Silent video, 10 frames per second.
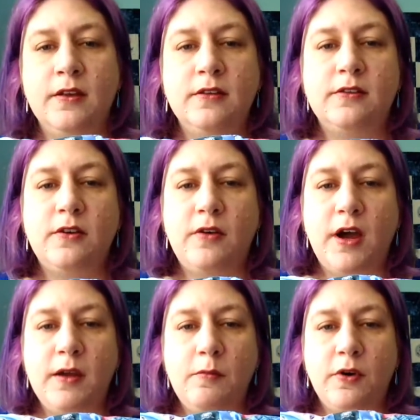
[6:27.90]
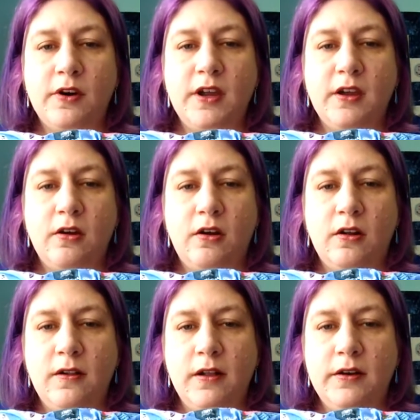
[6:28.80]
So I'm working
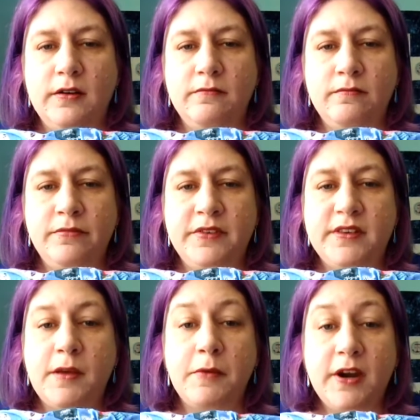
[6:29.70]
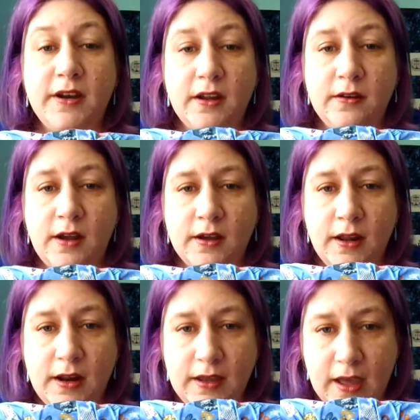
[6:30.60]
on Summer in
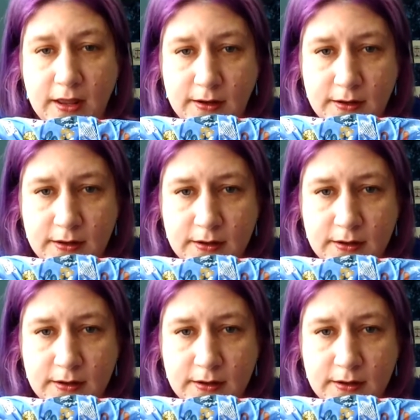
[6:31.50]
Nantucket again.